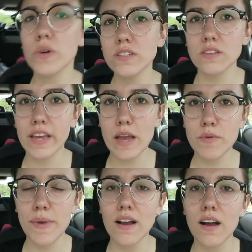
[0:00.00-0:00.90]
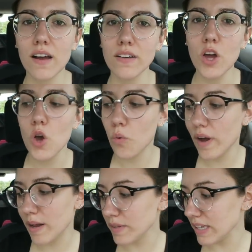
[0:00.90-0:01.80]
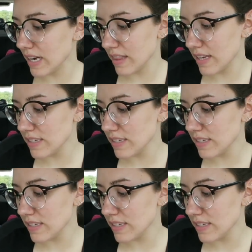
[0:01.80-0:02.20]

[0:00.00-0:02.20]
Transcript: will turn the camera back on when I'm cleaning